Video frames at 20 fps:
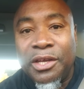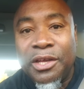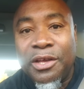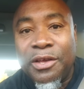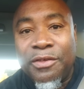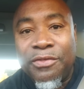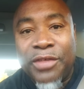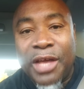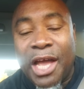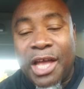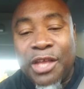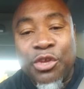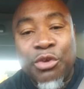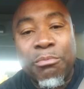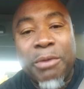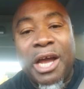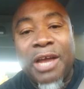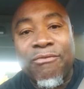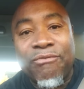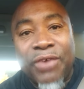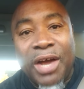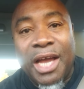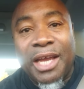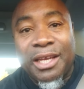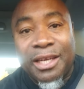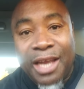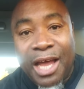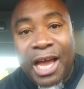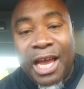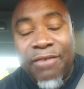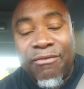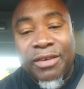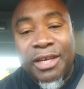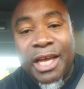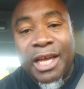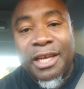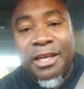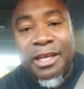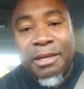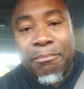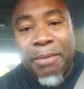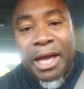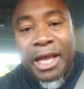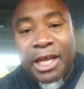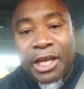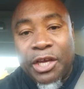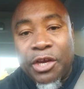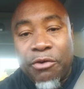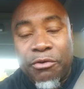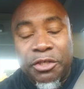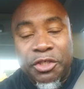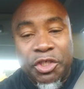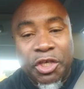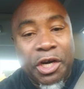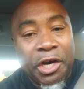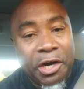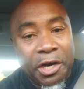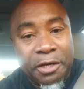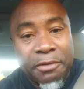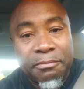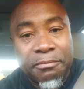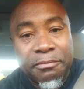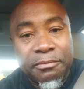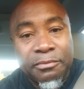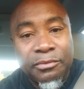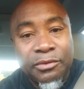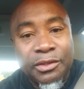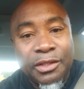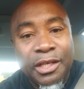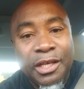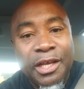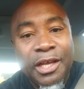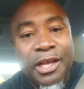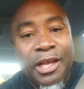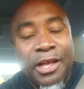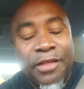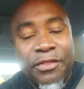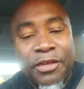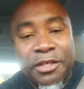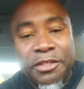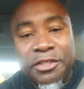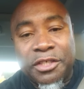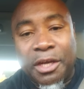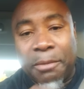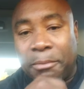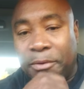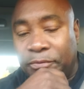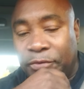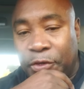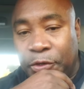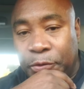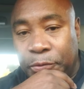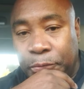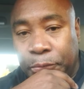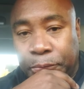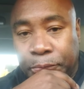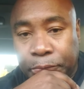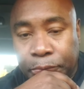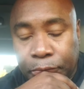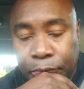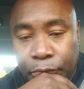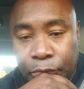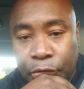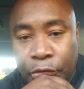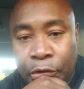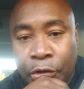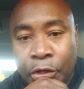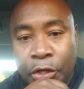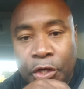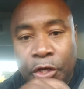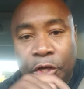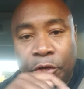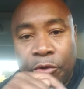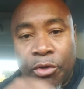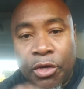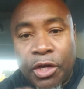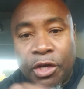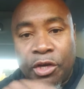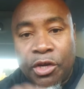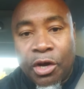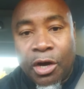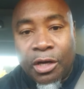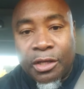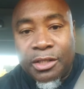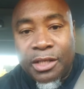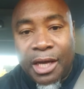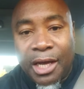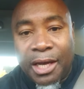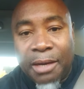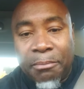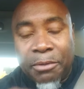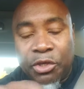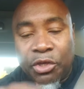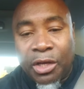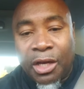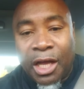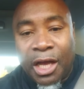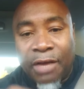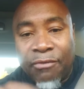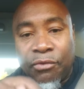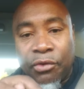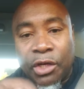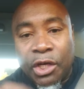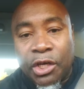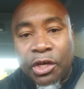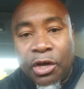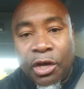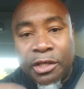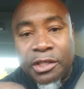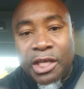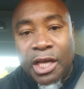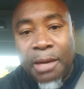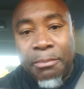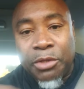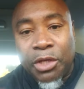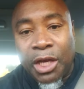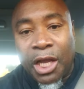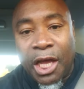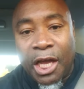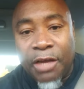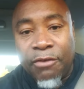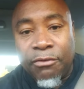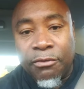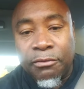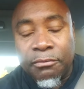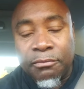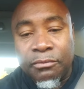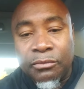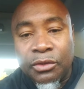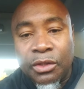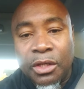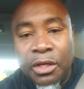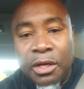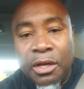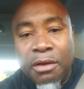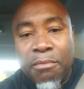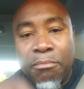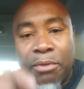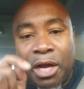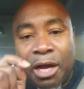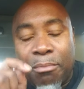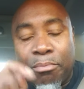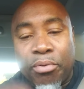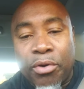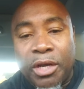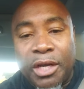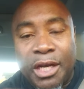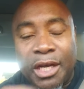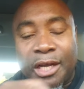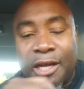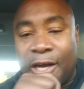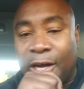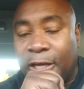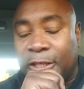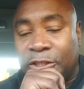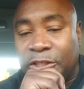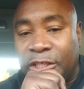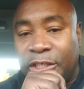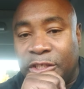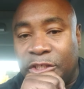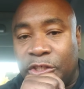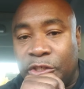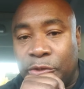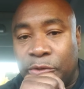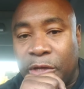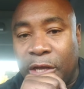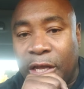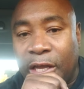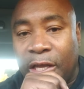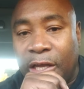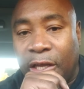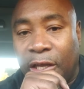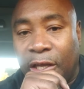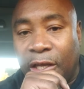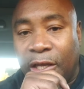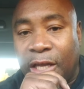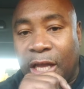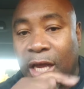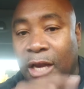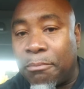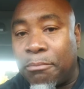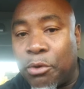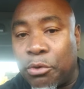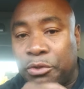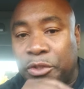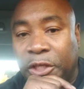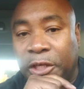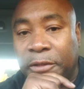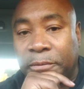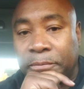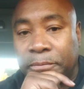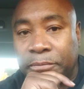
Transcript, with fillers: that you might find life, and that it might encourage your heart. And there's some of you you're in a dark time in your life. You're in a dark time in your life. But I pray that God sends you a calapote.